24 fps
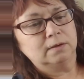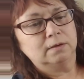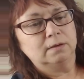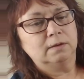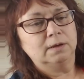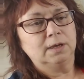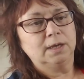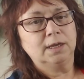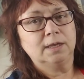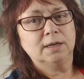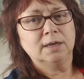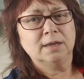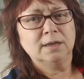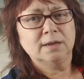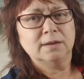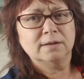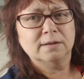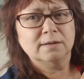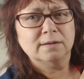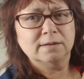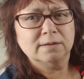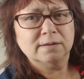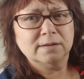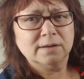hit it.
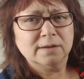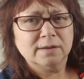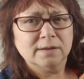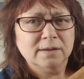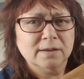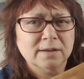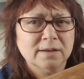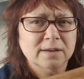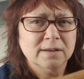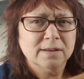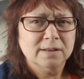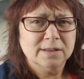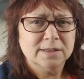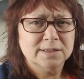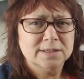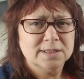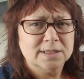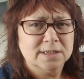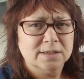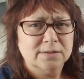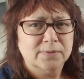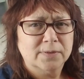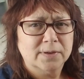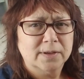Uh, let's
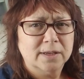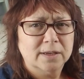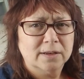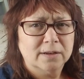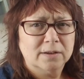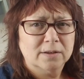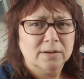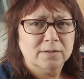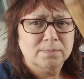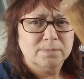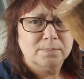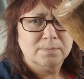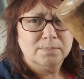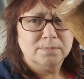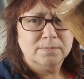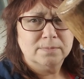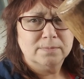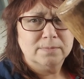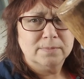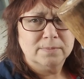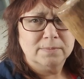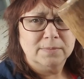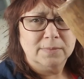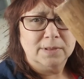see if we can get good
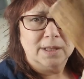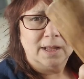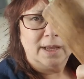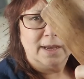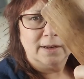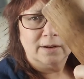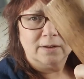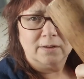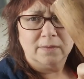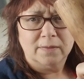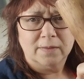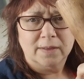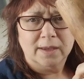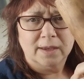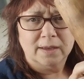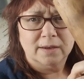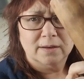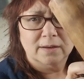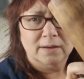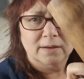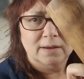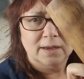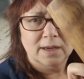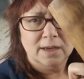light on
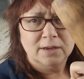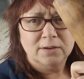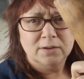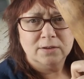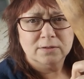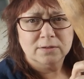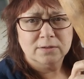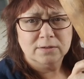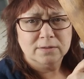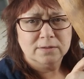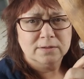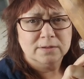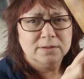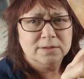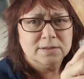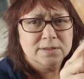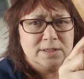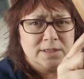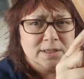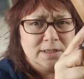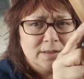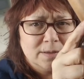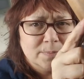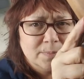that. And you're, you
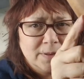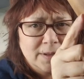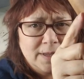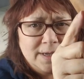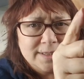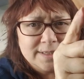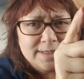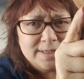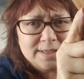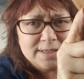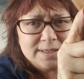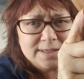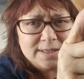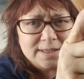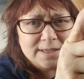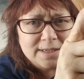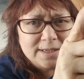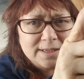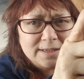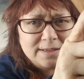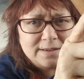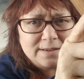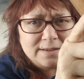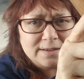see the places
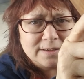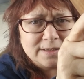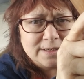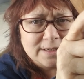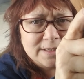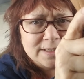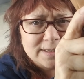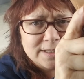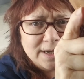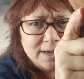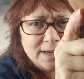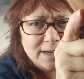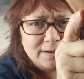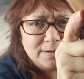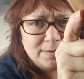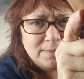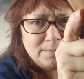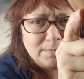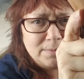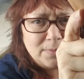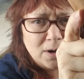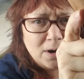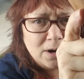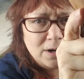that it's got
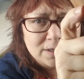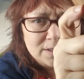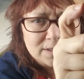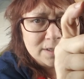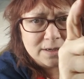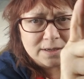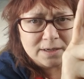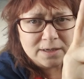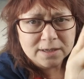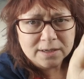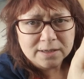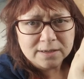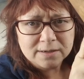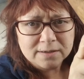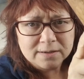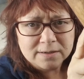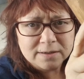marks on it?